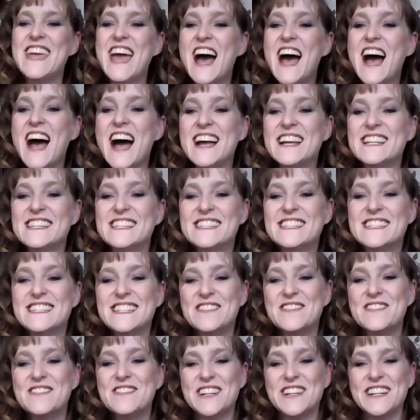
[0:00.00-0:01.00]
Yeah, it's
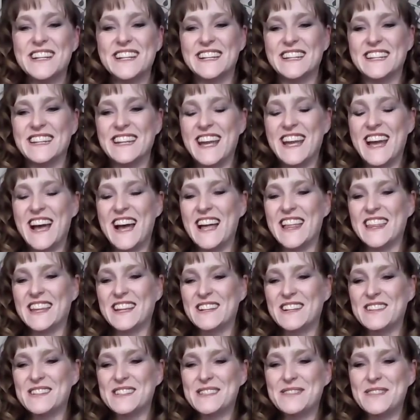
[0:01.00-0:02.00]
different. Yeah,
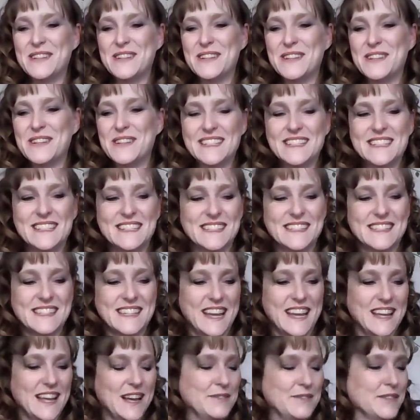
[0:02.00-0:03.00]
the crispy crunch is,
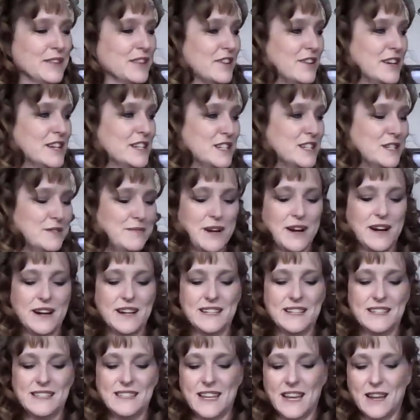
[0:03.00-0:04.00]
I mean, the crunchy
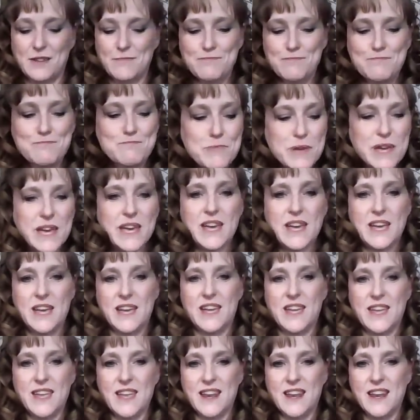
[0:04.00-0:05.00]
bar is like
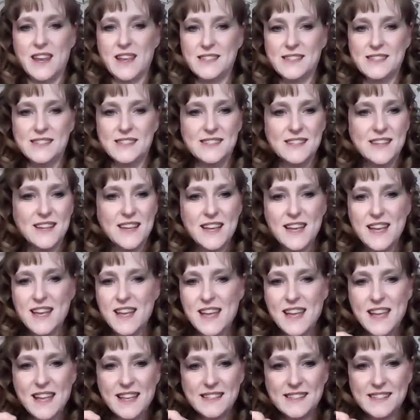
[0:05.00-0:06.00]
big, and it's
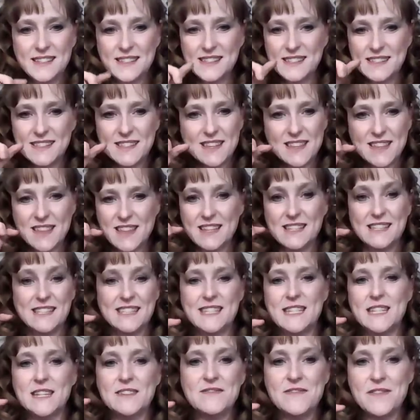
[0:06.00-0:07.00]
it's it's
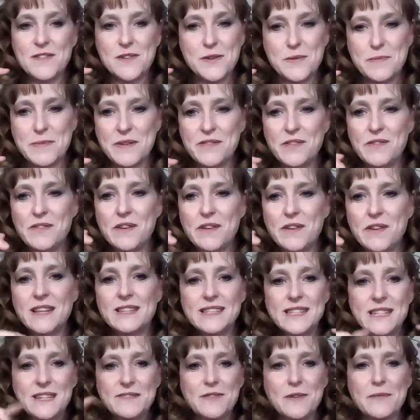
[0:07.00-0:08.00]
seafoam. If you've ever
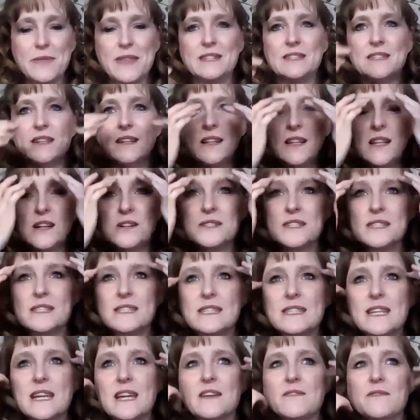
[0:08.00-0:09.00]
had seafoam, that's the
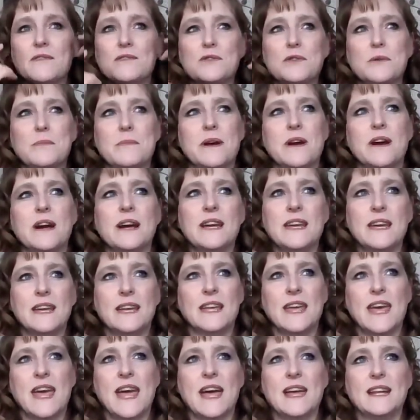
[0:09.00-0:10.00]
closest thing ever to
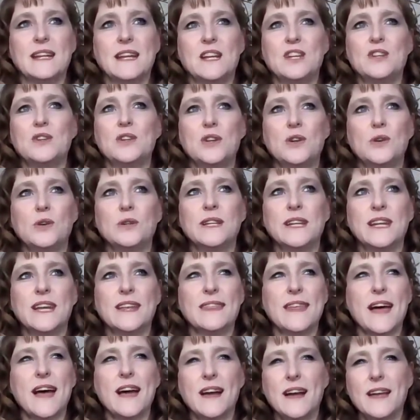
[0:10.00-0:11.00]
American candy, and you can only
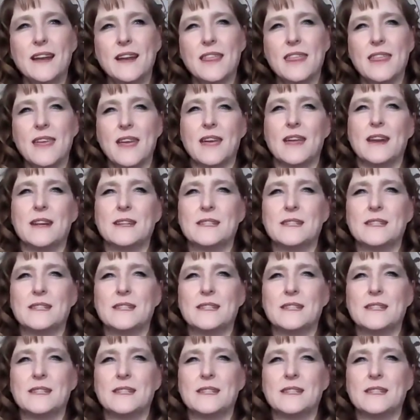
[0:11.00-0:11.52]
get that kind of thing